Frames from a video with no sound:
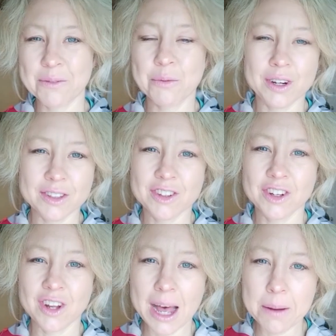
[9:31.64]
tell them
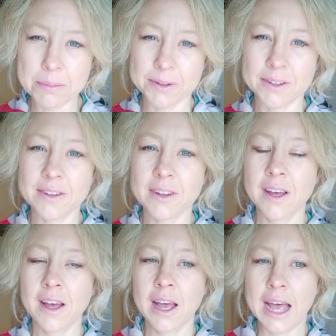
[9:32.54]
what's going to happen.
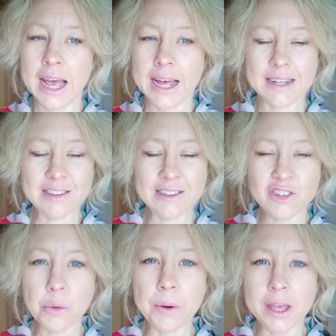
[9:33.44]
And
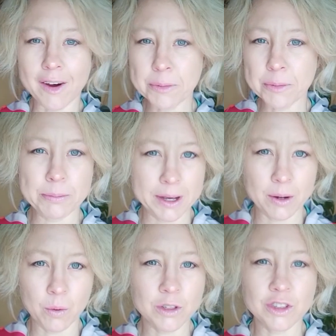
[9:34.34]
that's the way I
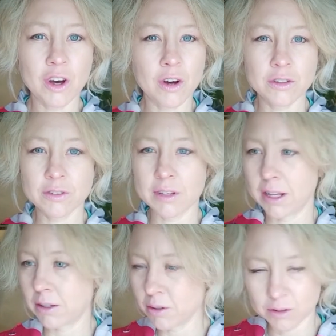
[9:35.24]
prepare all the
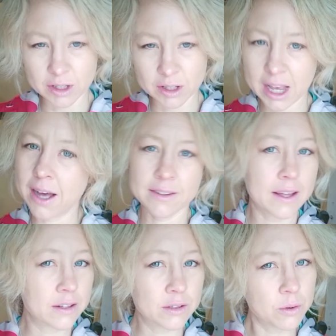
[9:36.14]
dogs and the
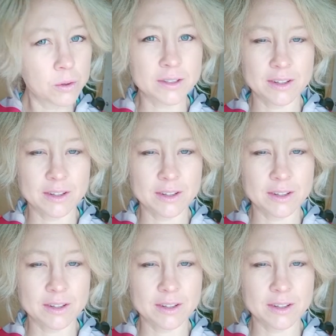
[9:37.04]
cat and the